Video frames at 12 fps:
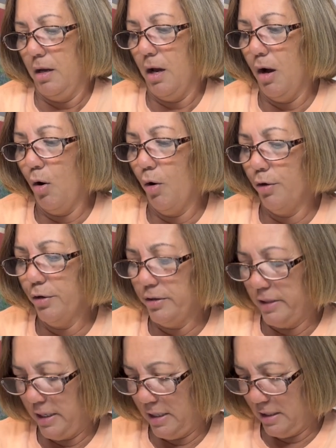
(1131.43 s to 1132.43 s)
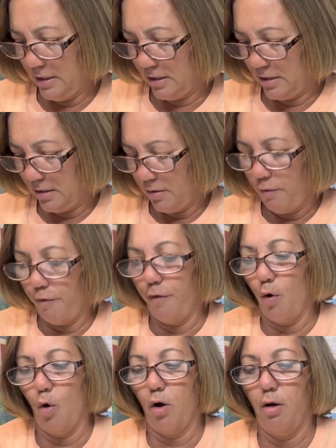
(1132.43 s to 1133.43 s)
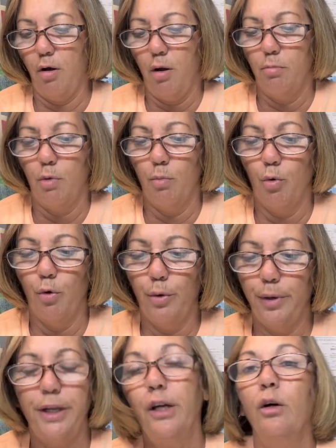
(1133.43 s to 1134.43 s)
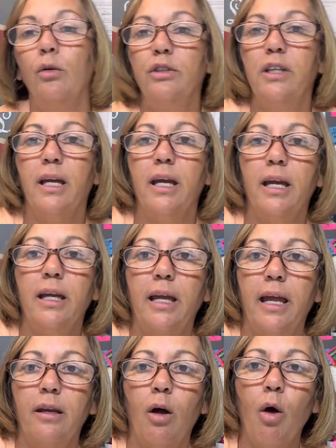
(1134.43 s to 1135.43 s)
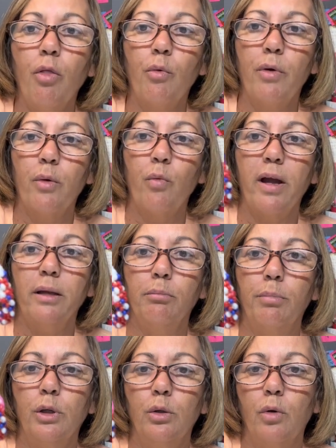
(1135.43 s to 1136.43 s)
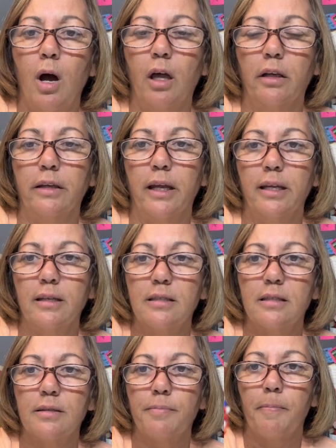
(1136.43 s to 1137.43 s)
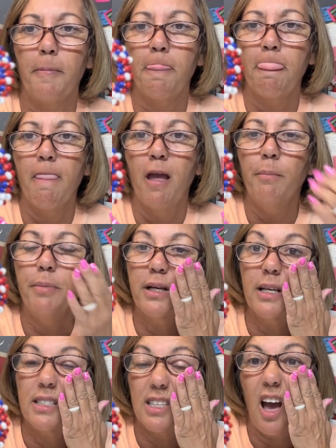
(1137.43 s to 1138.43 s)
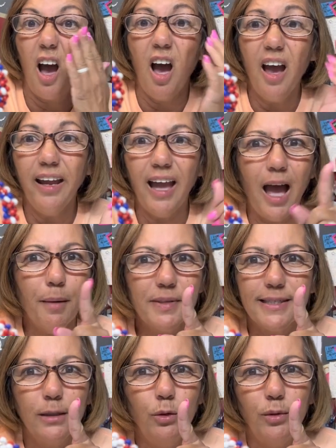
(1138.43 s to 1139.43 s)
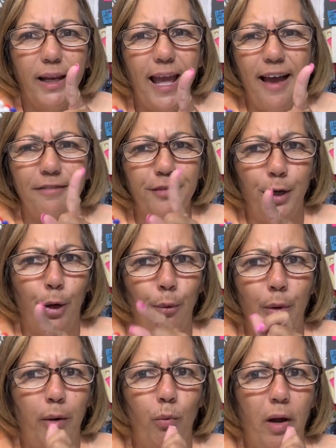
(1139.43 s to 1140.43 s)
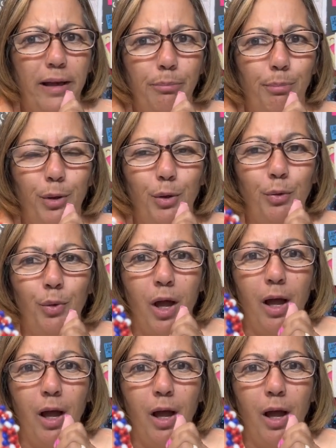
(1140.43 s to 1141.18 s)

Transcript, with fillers: I ordered these for Memorial Day and all the red, white, and blue holidays because I absolutely have no red, white, and blue